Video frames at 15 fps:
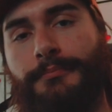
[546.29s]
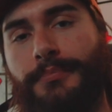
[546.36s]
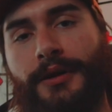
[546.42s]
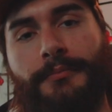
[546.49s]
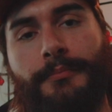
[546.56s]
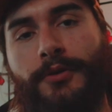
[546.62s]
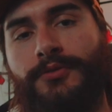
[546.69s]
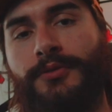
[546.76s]

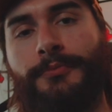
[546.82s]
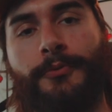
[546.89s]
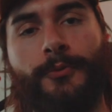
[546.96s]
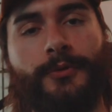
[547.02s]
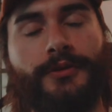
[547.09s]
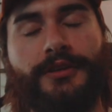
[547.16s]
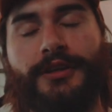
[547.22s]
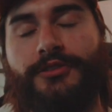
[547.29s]
But most
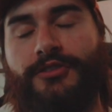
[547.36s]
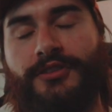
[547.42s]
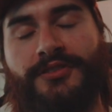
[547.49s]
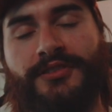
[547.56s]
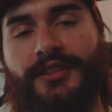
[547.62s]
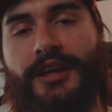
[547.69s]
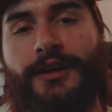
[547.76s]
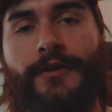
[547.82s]
importantly,
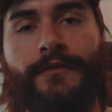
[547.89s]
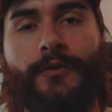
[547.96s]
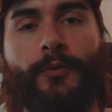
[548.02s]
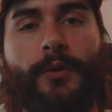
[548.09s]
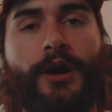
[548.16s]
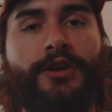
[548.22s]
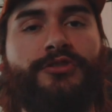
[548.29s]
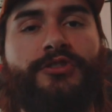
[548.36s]
just thank you for
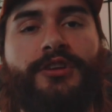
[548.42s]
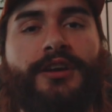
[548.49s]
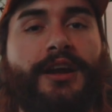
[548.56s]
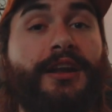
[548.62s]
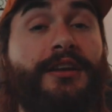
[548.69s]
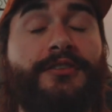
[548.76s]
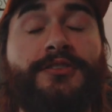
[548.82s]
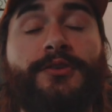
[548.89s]

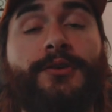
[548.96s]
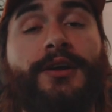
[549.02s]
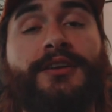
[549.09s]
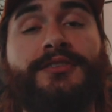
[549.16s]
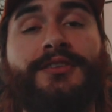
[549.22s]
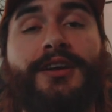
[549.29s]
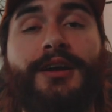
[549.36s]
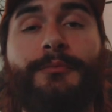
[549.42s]
watching, and until
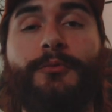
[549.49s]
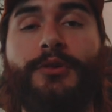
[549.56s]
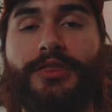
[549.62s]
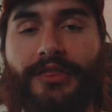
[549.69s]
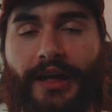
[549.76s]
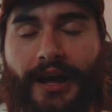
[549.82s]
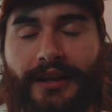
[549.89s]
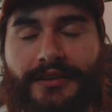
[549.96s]
next time,
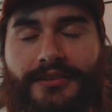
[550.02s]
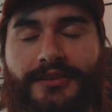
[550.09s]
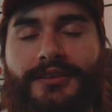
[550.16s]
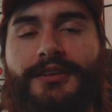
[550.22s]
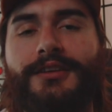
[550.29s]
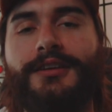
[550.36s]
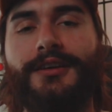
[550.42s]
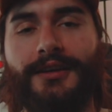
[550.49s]
with
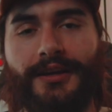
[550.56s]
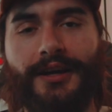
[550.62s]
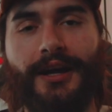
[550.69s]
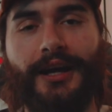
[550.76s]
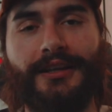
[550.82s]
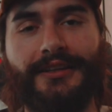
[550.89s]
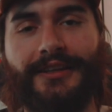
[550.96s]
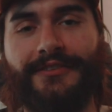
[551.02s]
that,
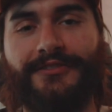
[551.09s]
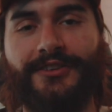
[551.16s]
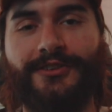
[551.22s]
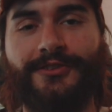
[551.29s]
I leave